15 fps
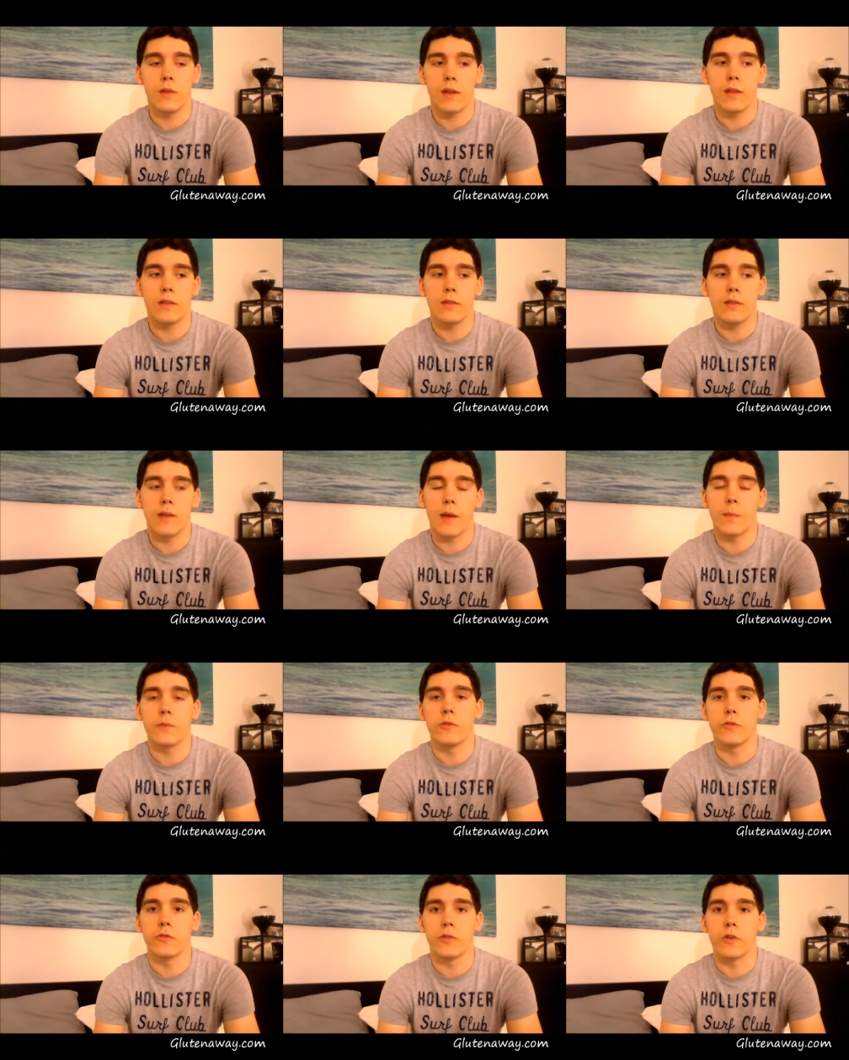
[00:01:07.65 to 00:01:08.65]
it
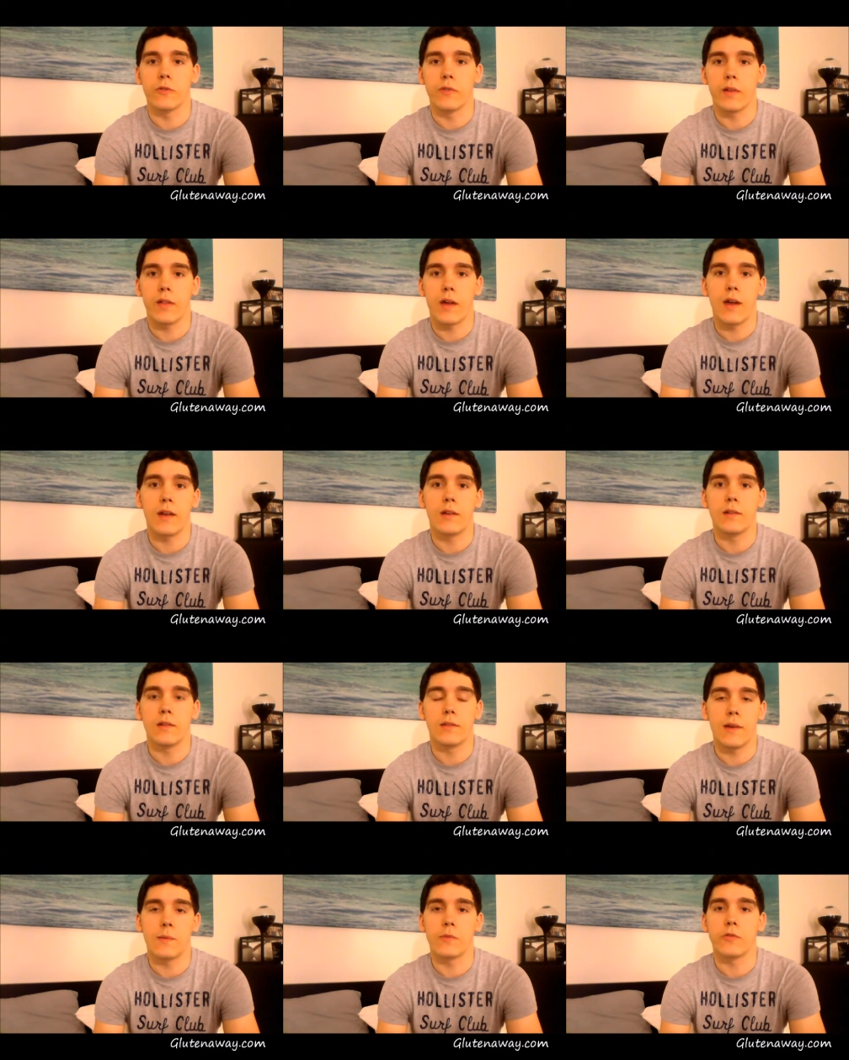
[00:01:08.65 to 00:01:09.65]
damages your villi and
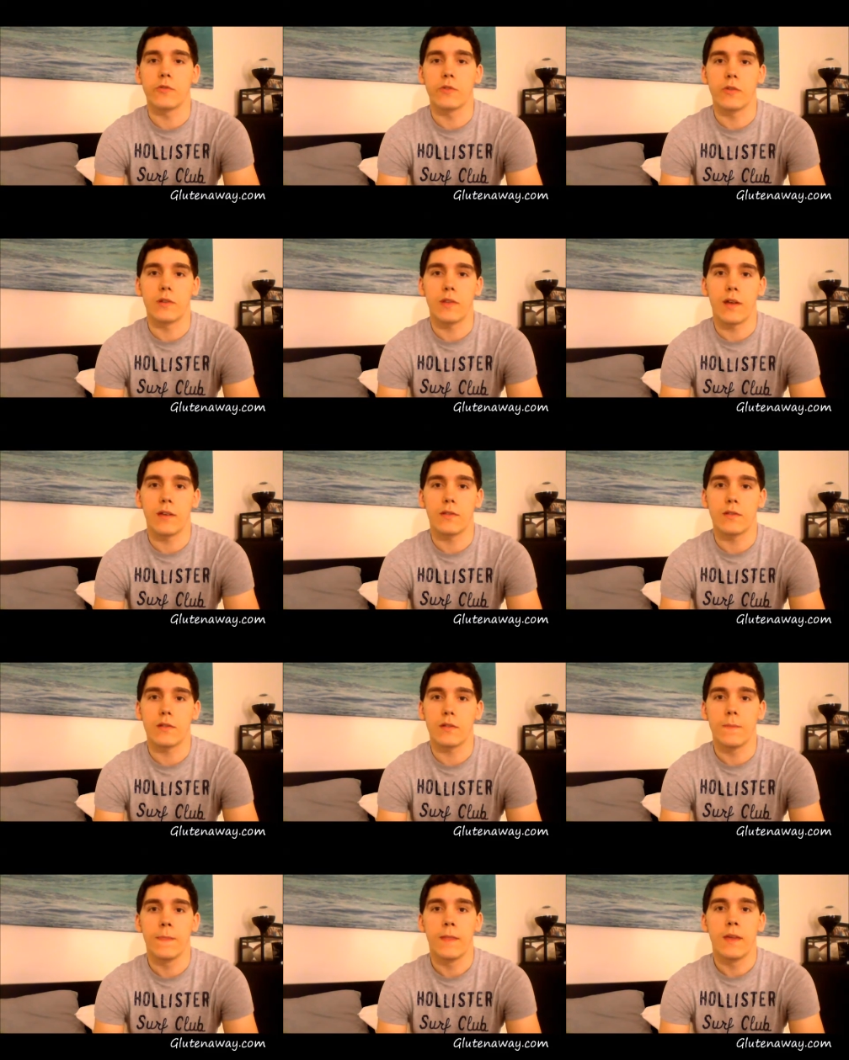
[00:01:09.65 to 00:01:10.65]
it damages your
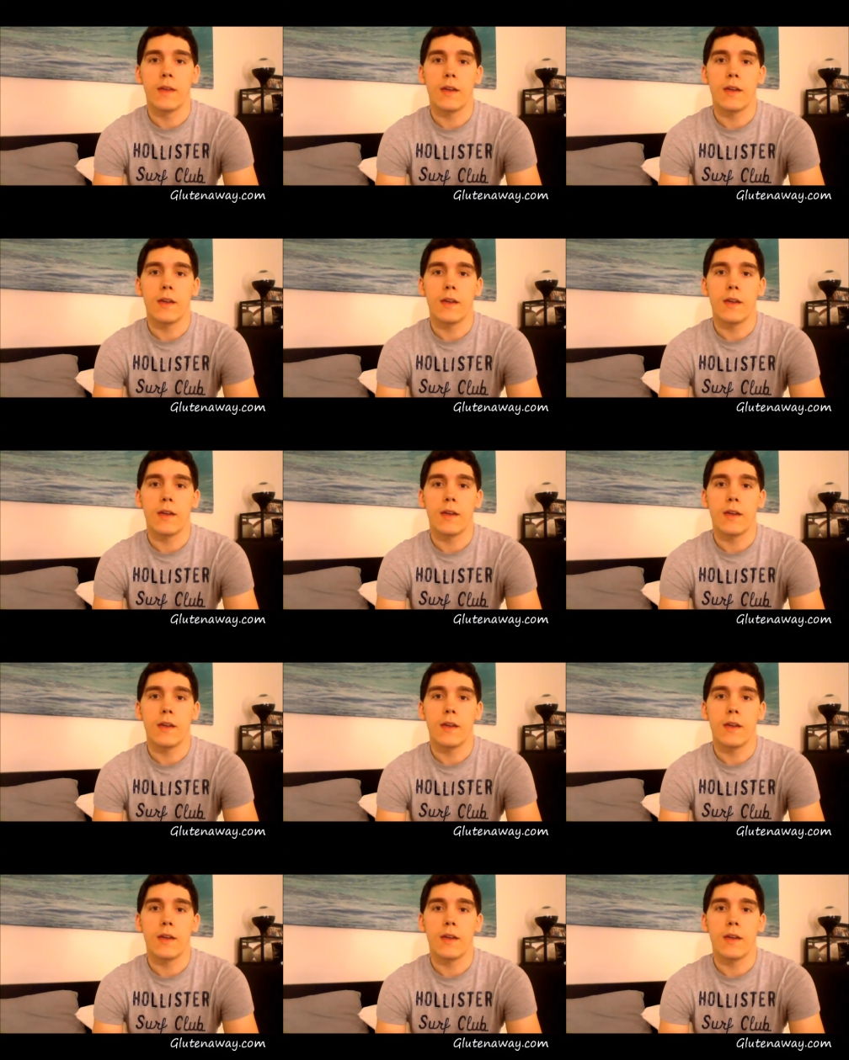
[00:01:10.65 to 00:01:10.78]
intestine,